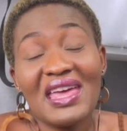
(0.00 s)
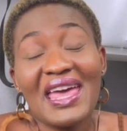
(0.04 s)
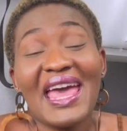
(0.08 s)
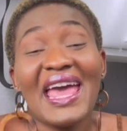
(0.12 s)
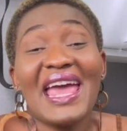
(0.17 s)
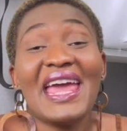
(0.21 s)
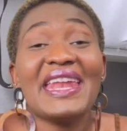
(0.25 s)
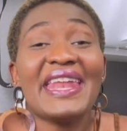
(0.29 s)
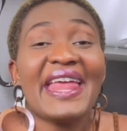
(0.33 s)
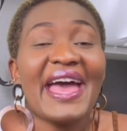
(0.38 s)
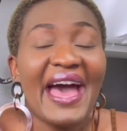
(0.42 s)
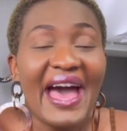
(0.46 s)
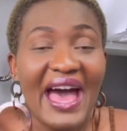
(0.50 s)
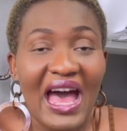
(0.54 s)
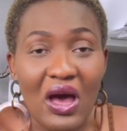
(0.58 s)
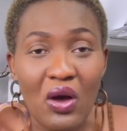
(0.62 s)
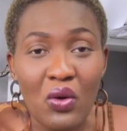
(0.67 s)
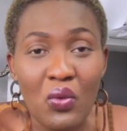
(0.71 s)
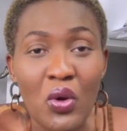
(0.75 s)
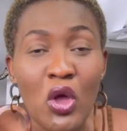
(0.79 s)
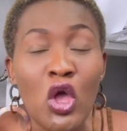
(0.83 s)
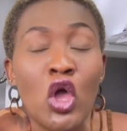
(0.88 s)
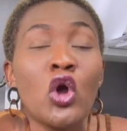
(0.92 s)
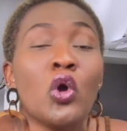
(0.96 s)
and
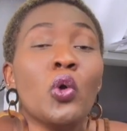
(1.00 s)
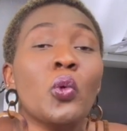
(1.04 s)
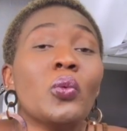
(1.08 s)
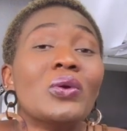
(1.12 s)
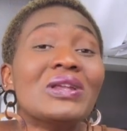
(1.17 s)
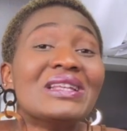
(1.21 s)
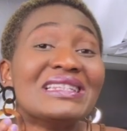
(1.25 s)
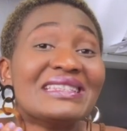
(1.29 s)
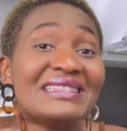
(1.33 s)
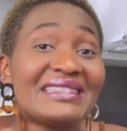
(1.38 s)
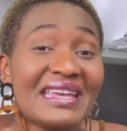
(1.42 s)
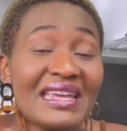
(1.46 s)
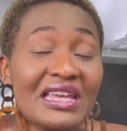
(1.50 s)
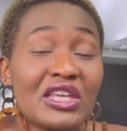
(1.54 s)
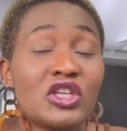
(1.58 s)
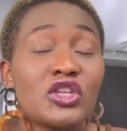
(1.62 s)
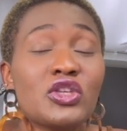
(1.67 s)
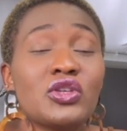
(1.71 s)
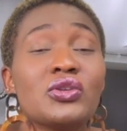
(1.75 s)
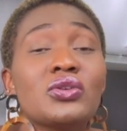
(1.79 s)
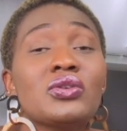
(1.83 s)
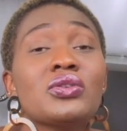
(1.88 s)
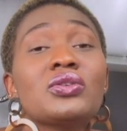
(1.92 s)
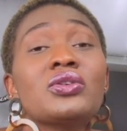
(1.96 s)
how will take
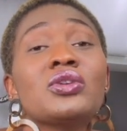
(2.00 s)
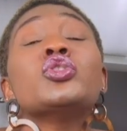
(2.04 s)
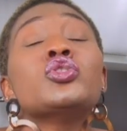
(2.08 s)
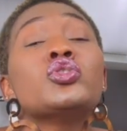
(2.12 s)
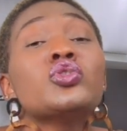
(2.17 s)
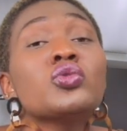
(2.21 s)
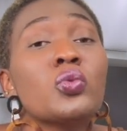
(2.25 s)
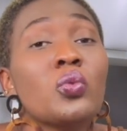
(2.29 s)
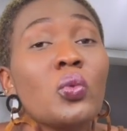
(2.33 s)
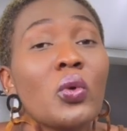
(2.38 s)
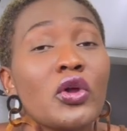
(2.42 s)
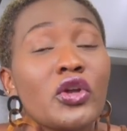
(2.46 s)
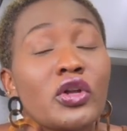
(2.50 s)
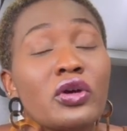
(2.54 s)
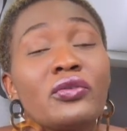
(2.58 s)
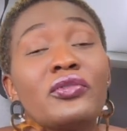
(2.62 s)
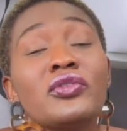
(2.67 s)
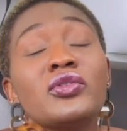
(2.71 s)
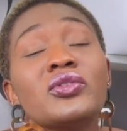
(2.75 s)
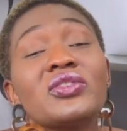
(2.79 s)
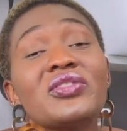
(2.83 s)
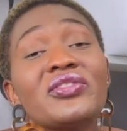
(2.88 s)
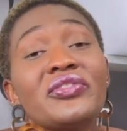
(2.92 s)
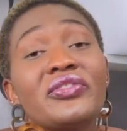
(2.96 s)
you to one of
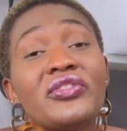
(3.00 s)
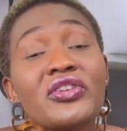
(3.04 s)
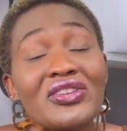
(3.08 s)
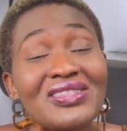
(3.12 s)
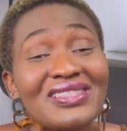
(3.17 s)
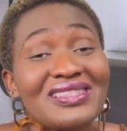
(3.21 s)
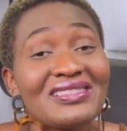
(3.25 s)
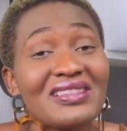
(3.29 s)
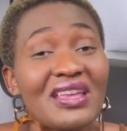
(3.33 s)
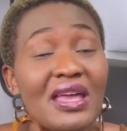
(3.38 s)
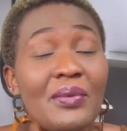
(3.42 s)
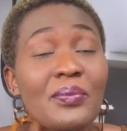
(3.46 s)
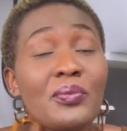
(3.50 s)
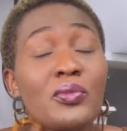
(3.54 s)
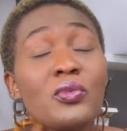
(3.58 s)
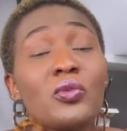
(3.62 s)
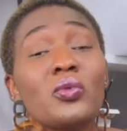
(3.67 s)
your first steps,